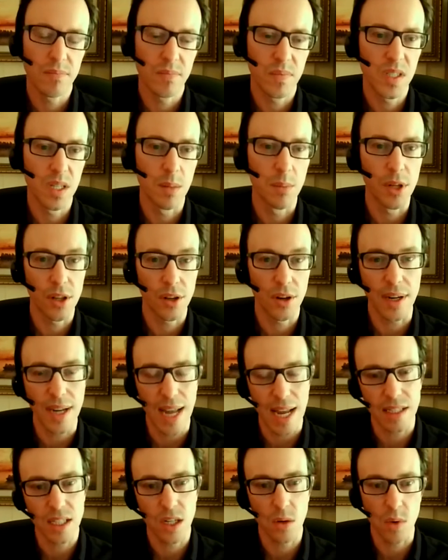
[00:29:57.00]
Similar
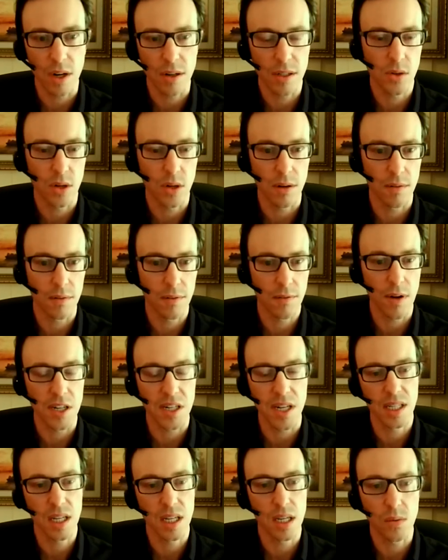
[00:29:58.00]
again to what sort of
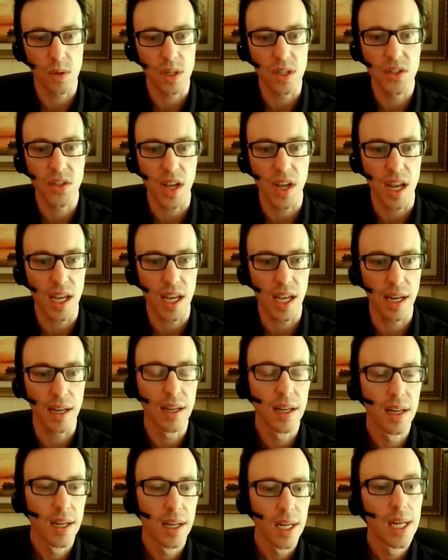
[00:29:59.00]
Francesca was
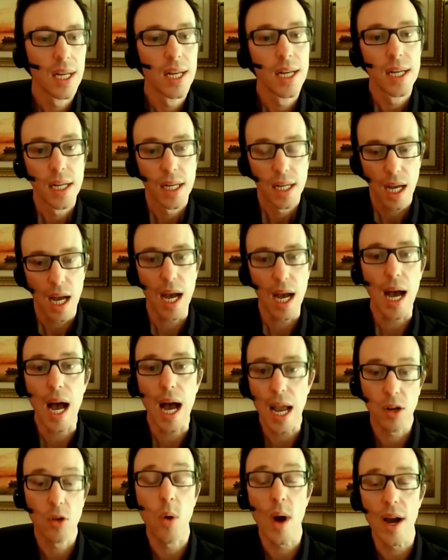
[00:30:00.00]
saying, I
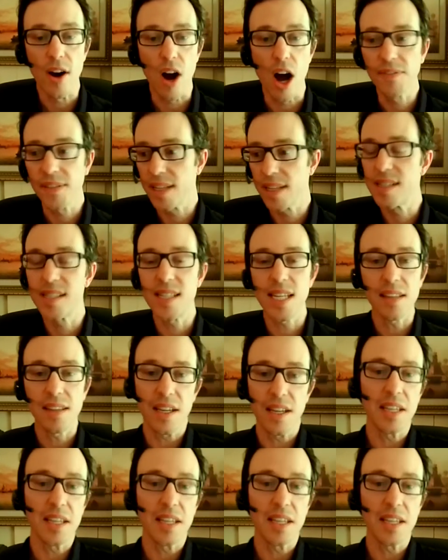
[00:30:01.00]
quite often see the